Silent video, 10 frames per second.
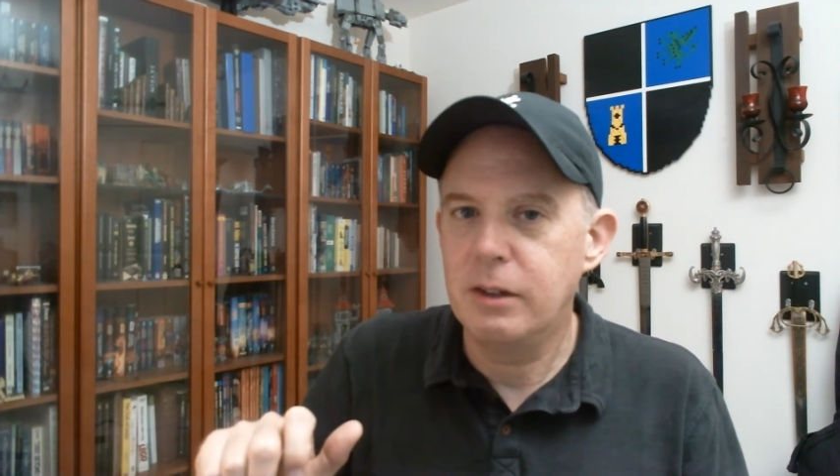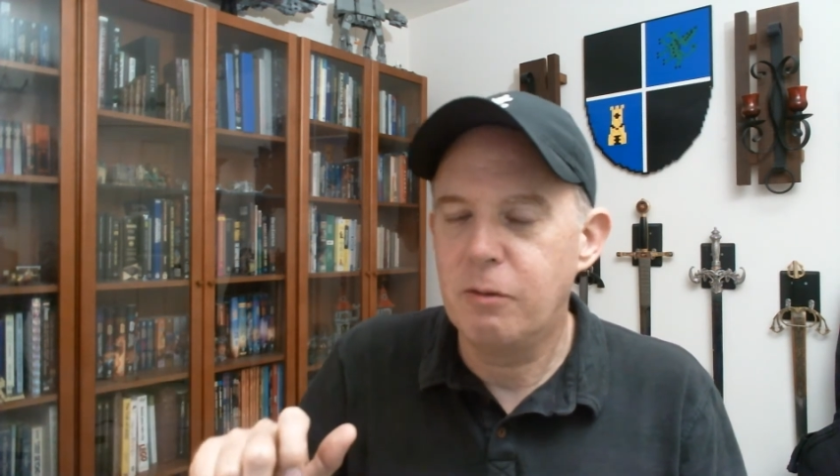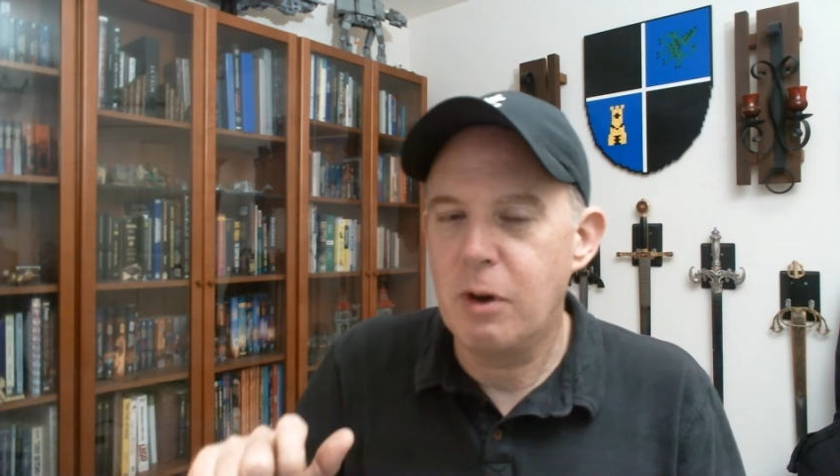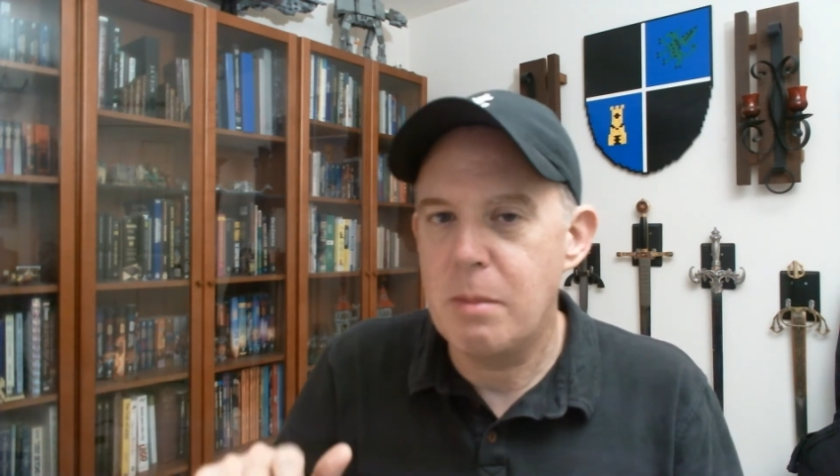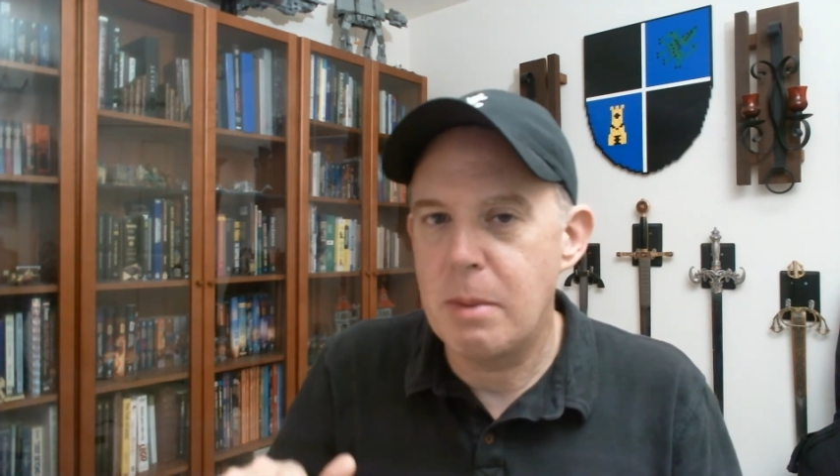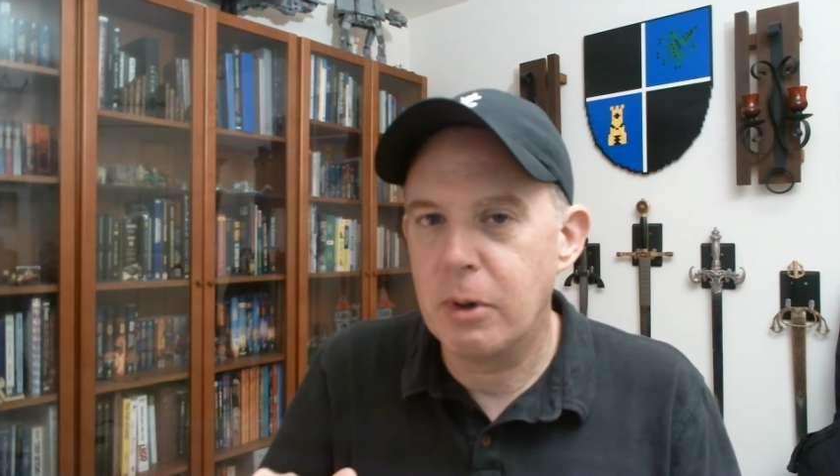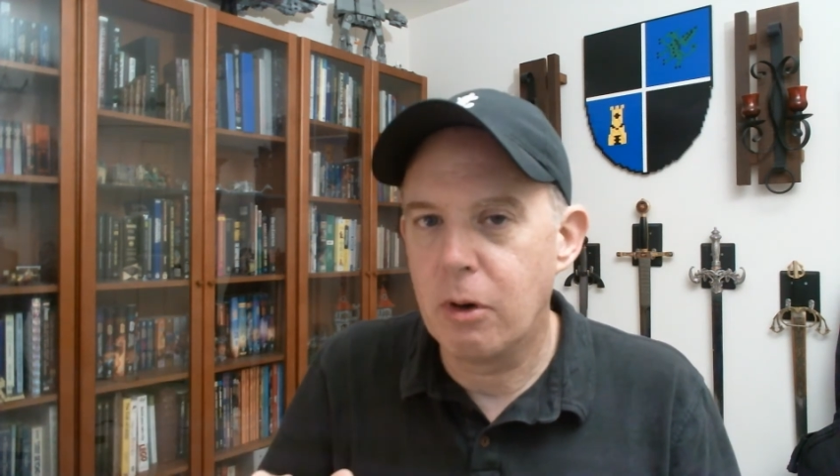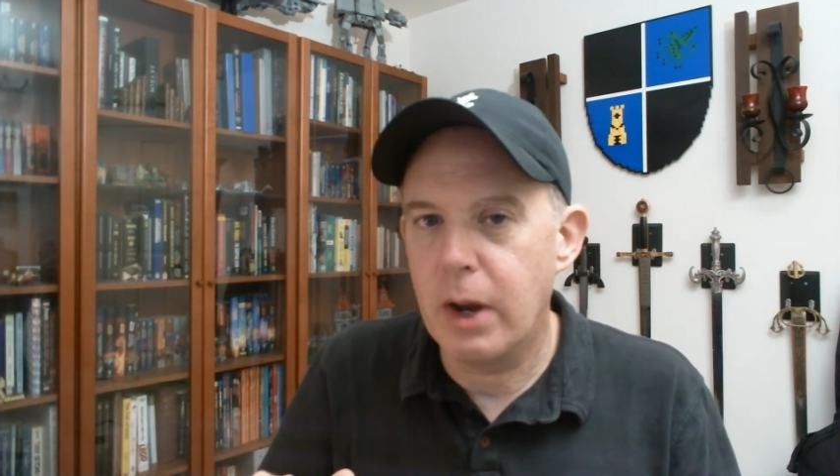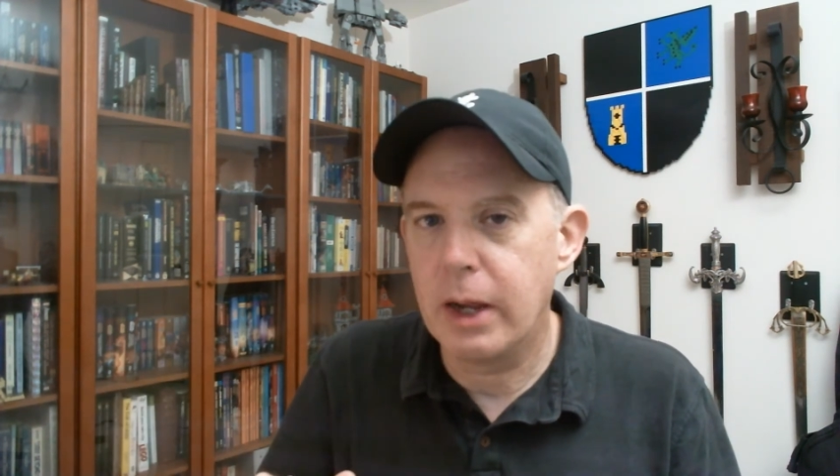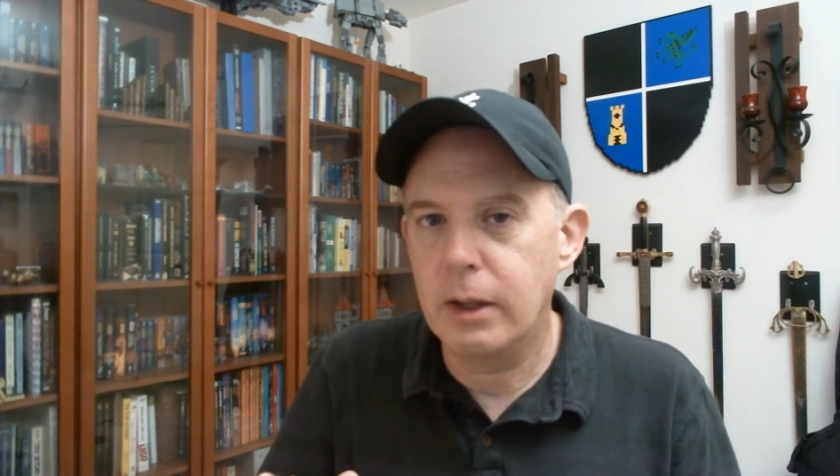if I remember
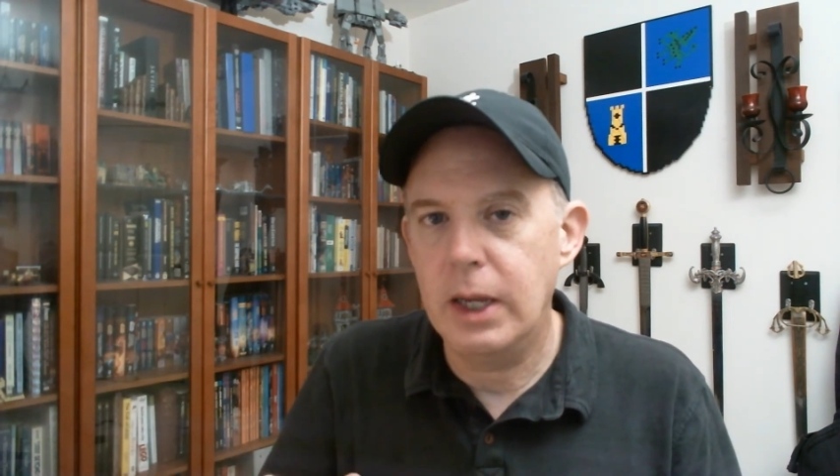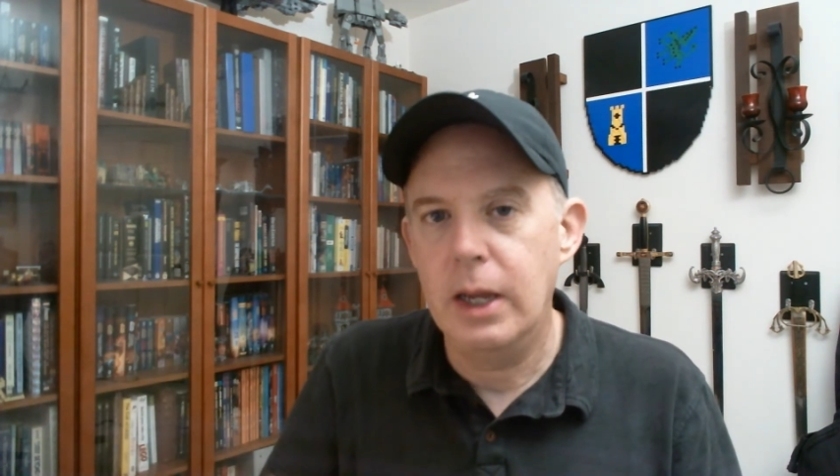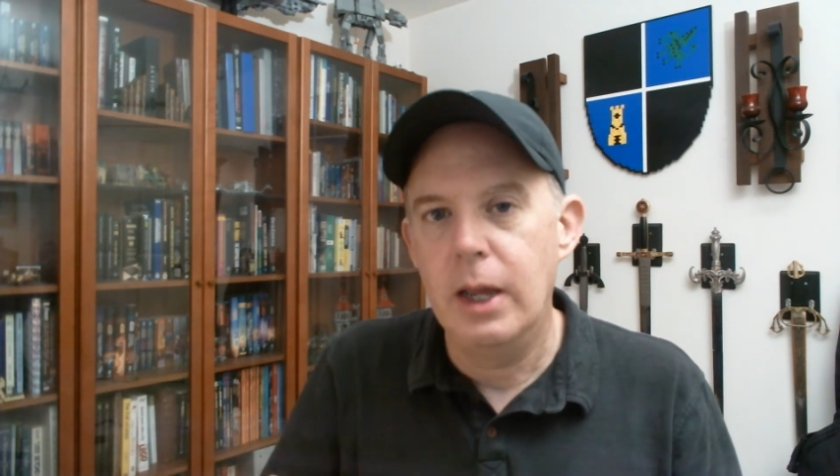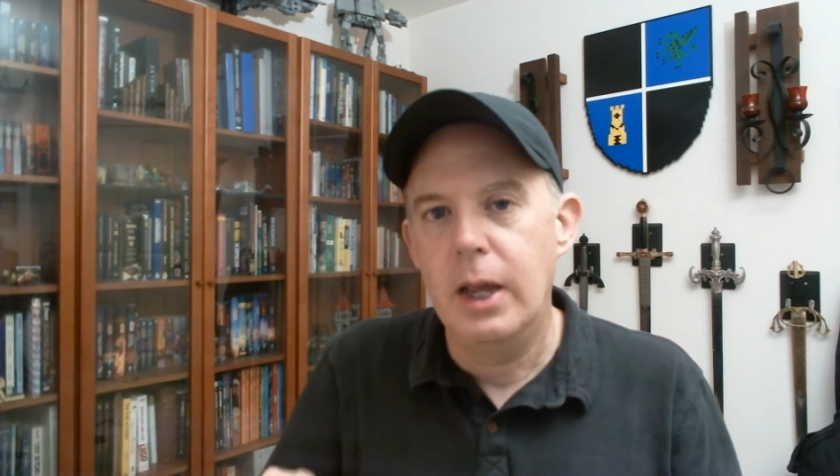correctly,